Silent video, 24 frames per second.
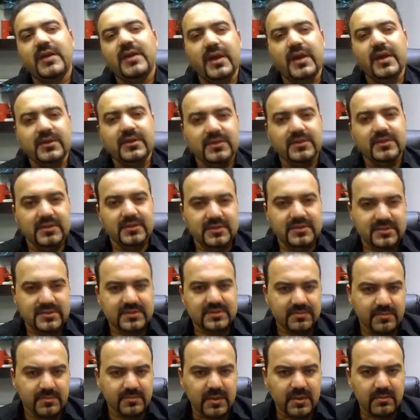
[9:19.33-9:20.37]

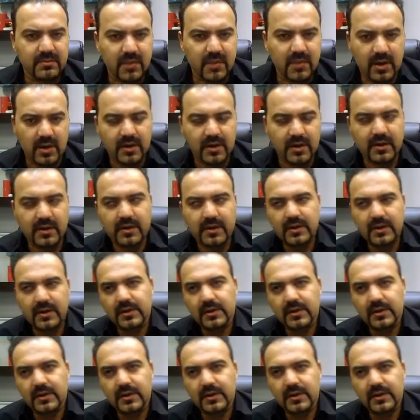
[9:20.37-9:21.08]
atheist, Bill Maher,